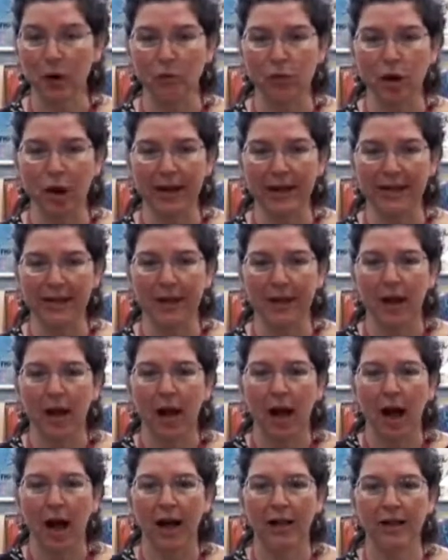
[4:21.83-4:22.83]
Right,
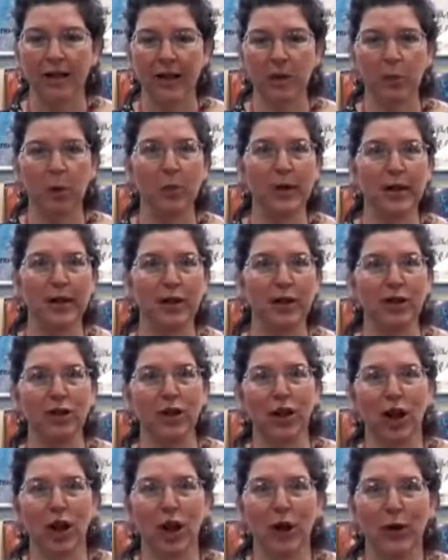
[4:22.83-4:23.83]
I think what we're going
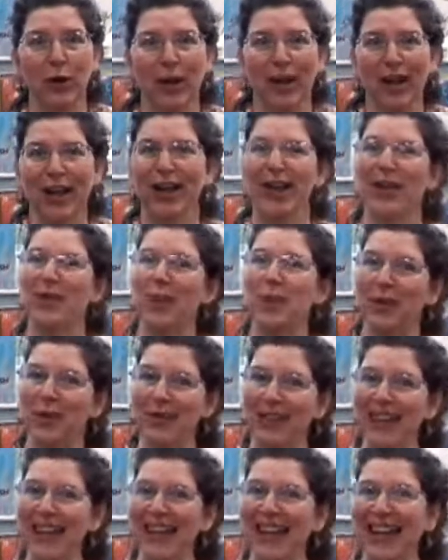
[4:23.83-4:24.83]
to do is we'll
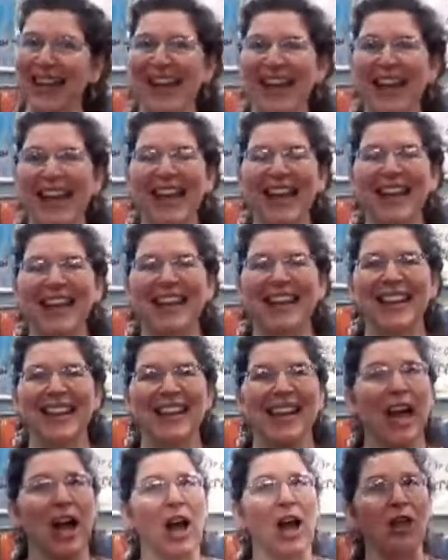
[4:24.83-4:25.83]
sit here
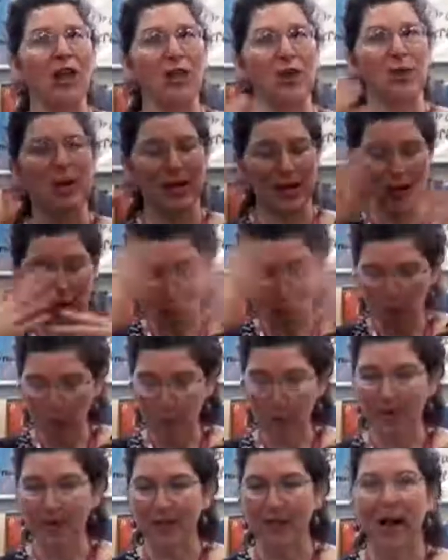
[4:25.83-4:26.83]
and do it
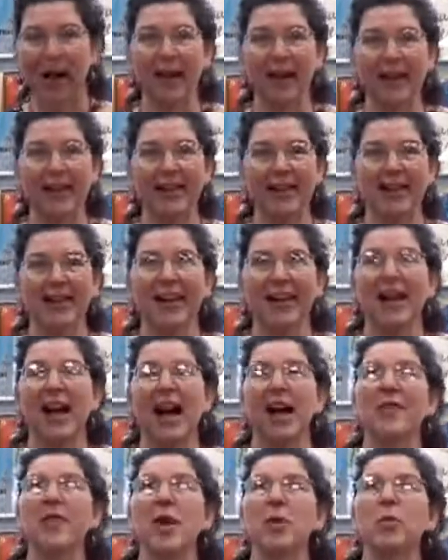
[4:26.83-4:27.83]
normal size,
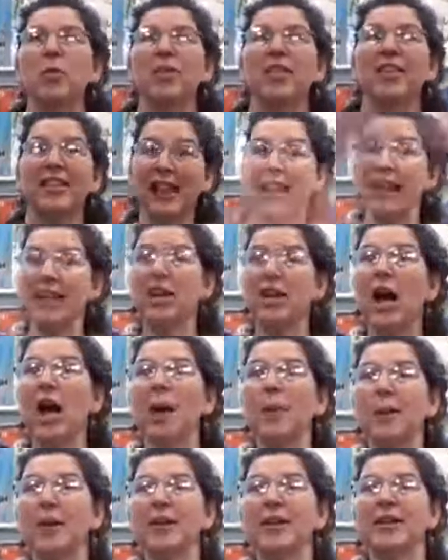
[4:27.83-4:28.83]
and then we'll stand
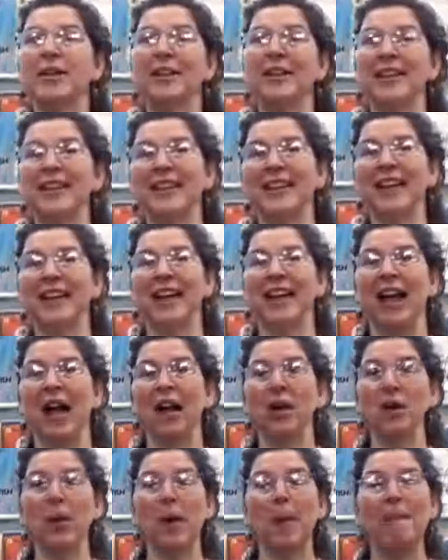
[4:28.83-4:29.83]
up
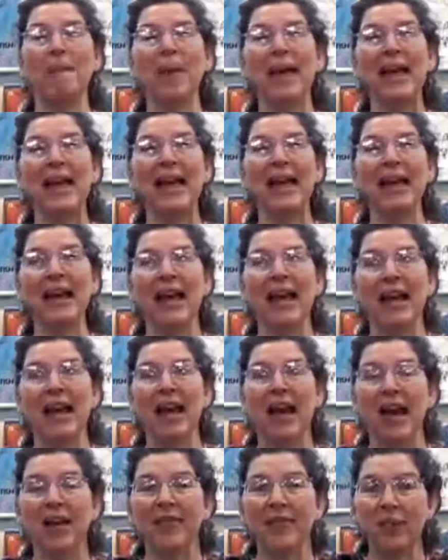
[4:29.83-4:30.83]
and do it big,
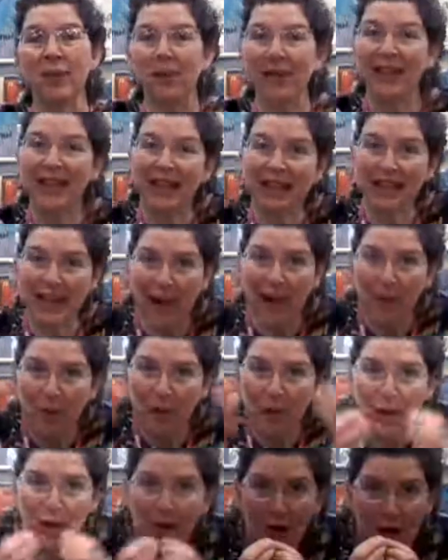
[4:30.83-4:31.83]
and then we'll sit
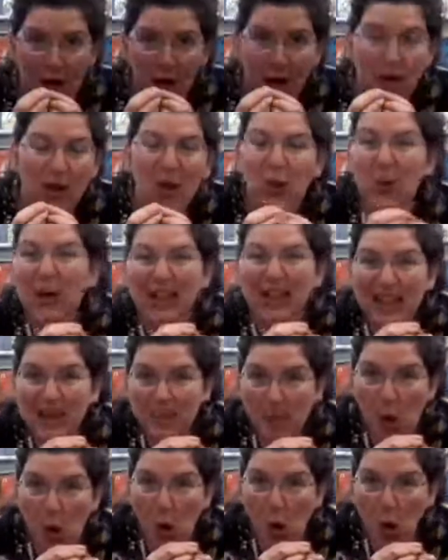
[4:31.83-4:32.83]
down and do it
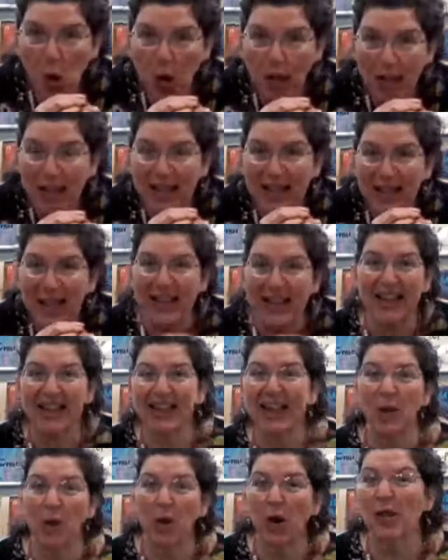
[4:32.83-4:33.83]
small.
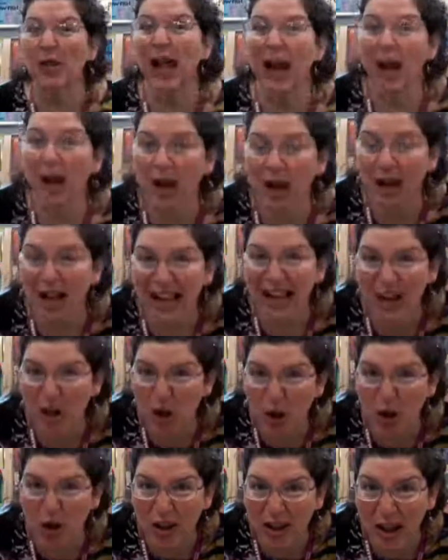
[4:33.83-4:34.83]
See what that it
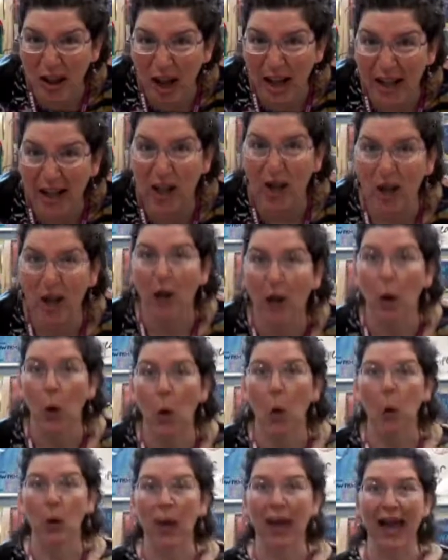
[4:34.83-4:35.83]
looks like.
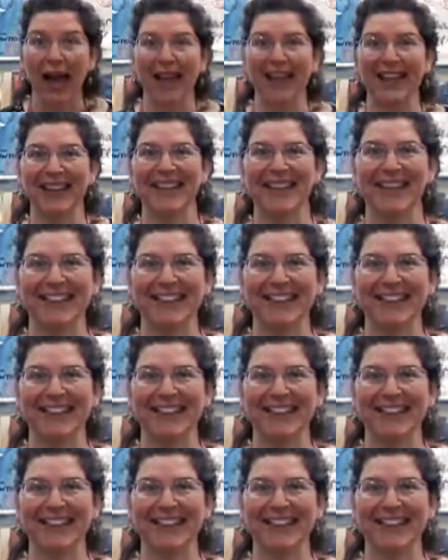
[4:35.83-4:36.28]
Okay.